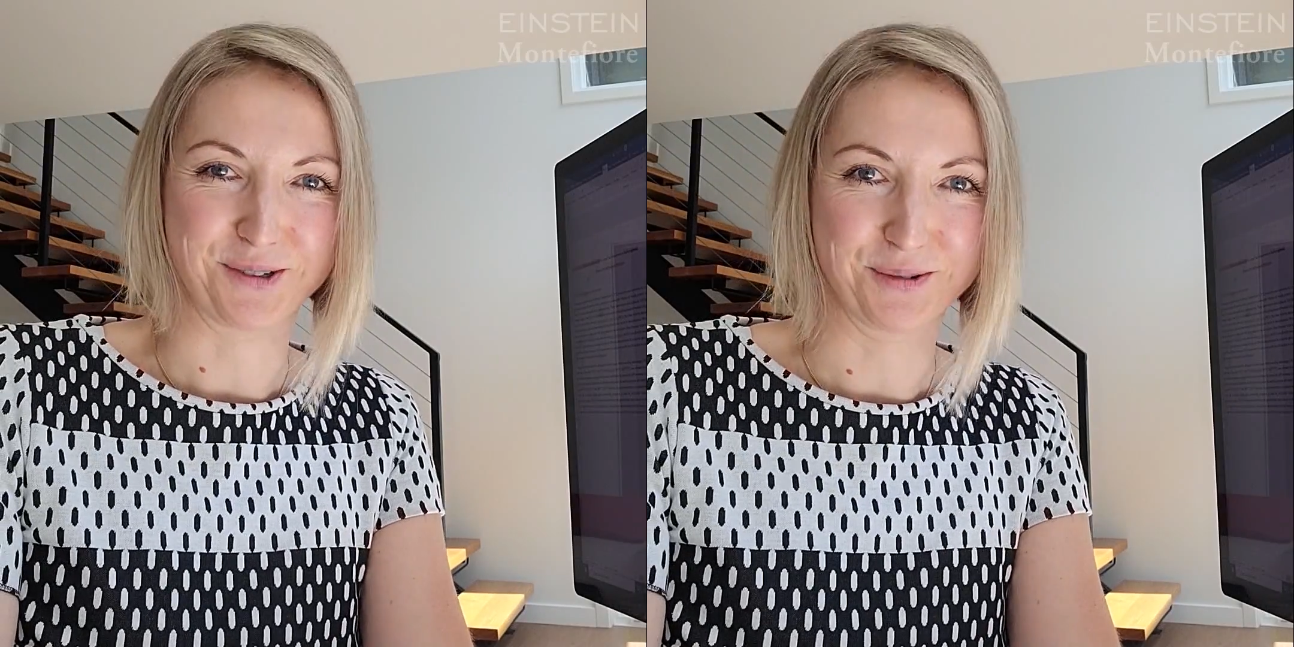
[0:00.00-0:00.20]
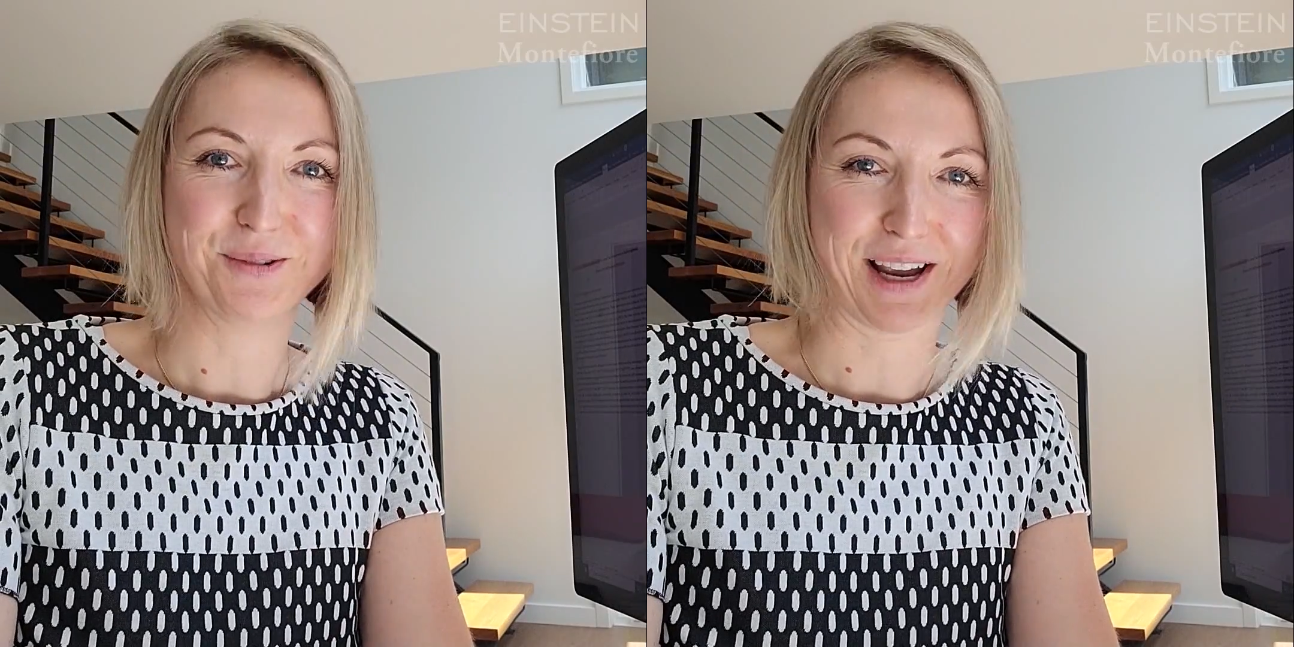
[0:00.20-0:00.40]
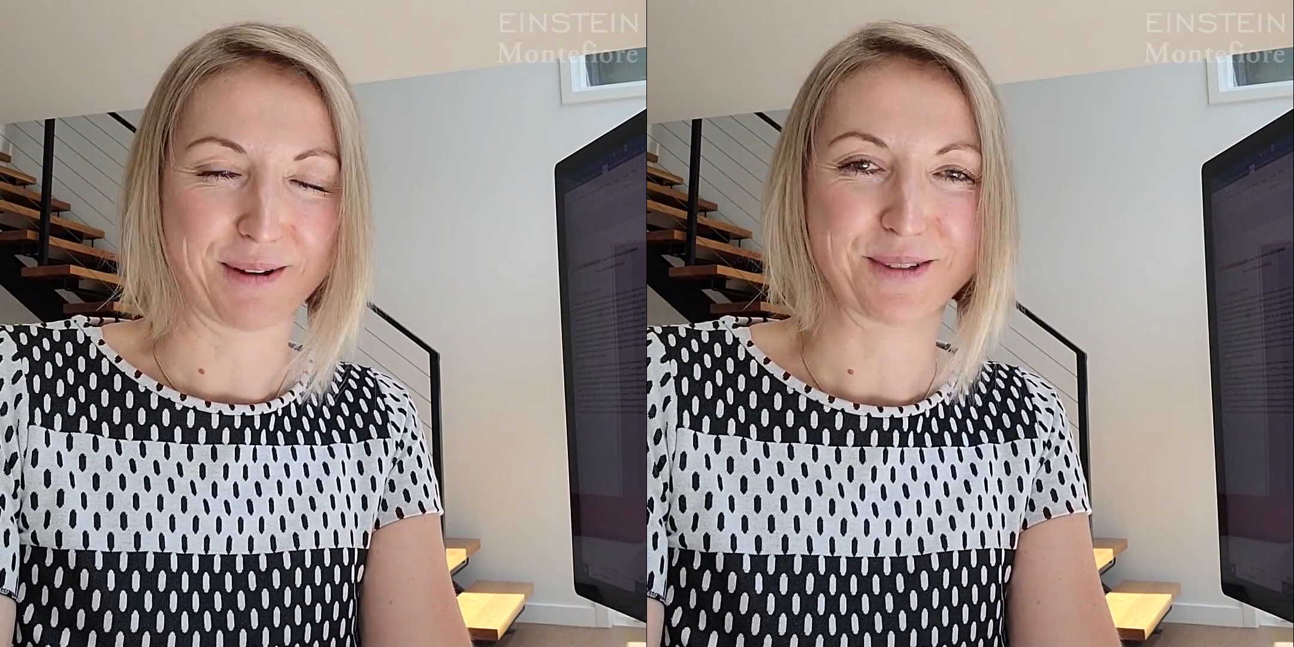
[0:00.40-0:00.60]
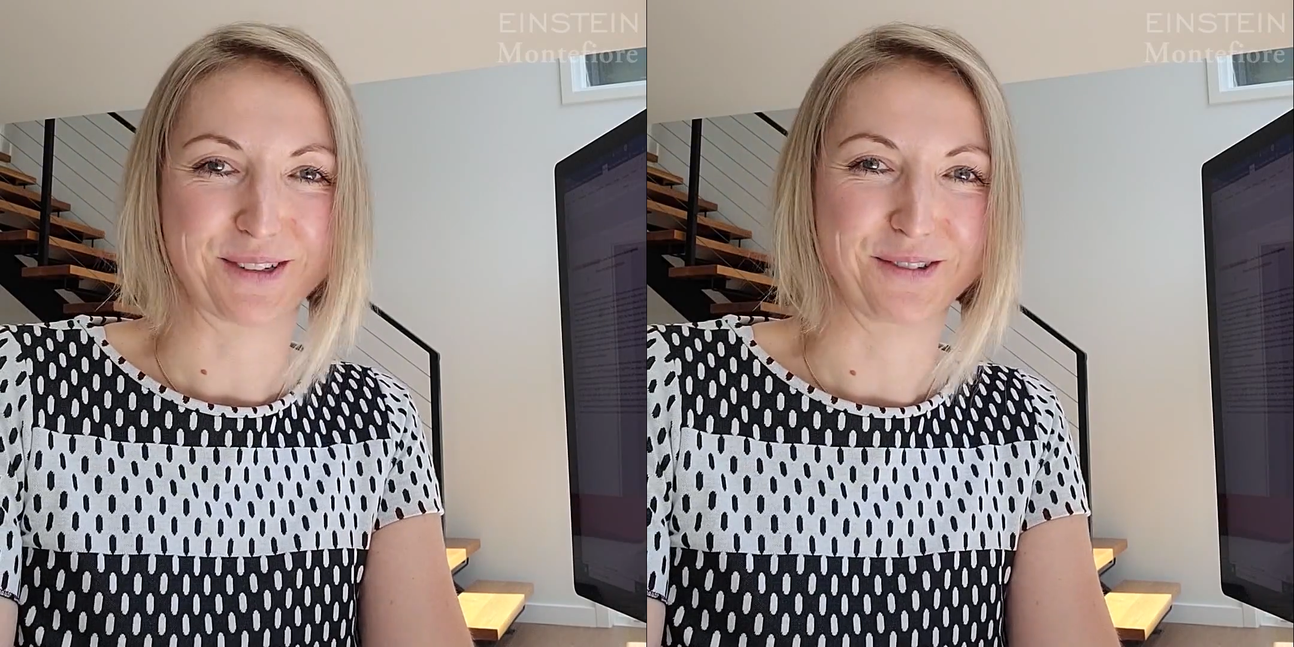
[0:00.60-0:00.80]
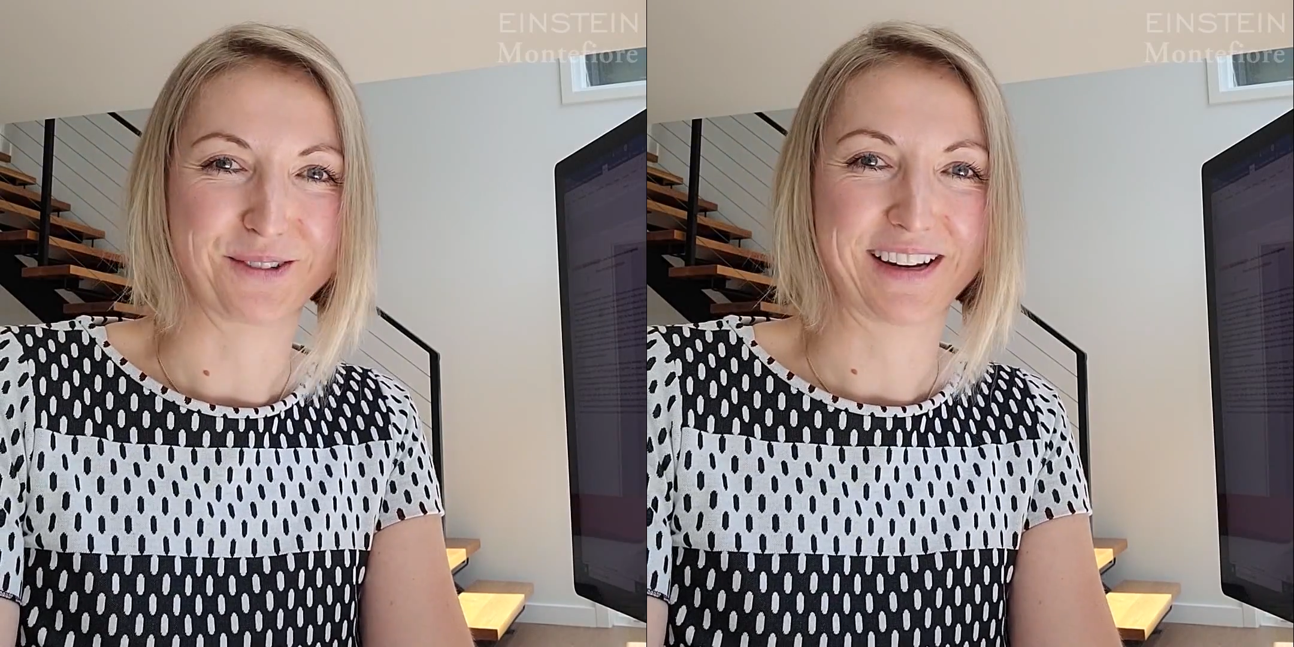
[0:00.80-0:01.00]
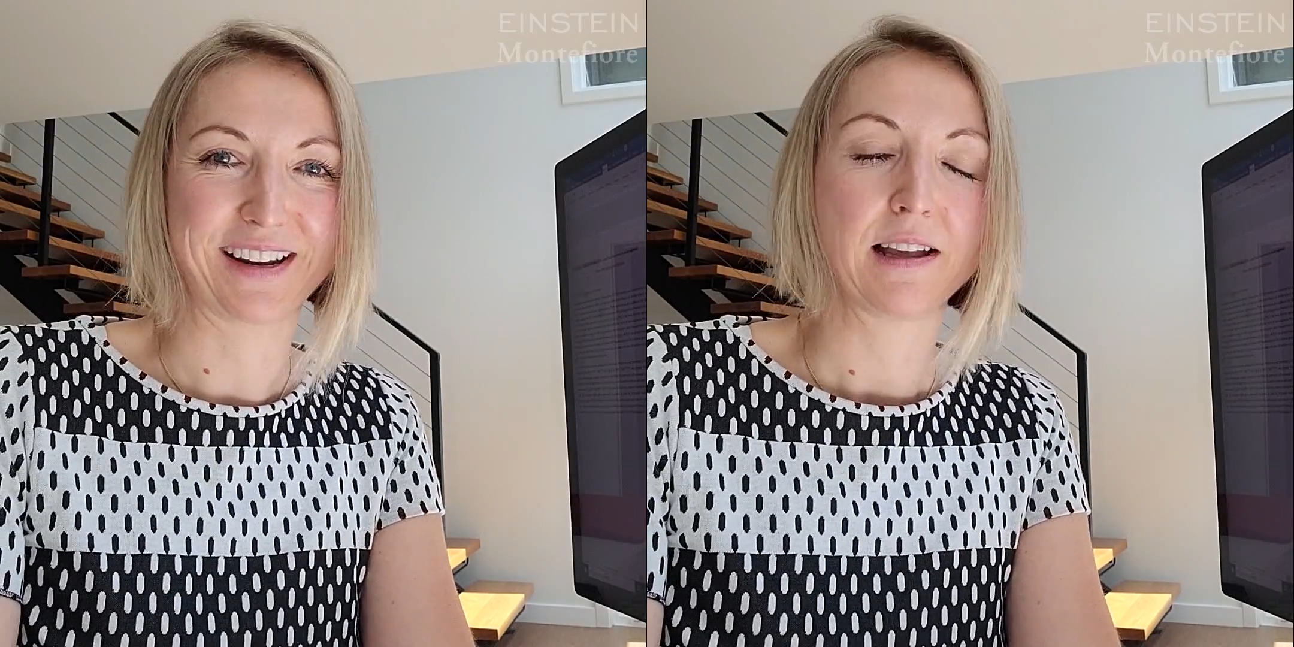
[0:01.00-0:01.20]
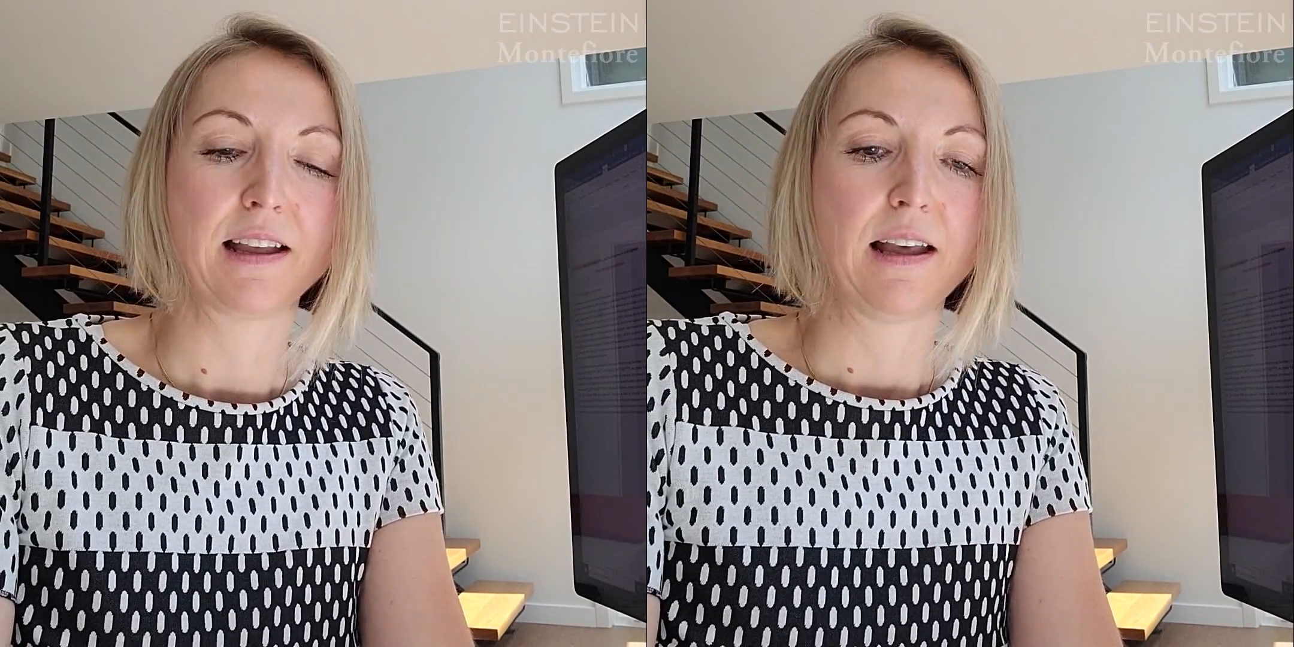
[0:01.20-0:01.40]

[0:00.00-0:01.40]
do, absolutely.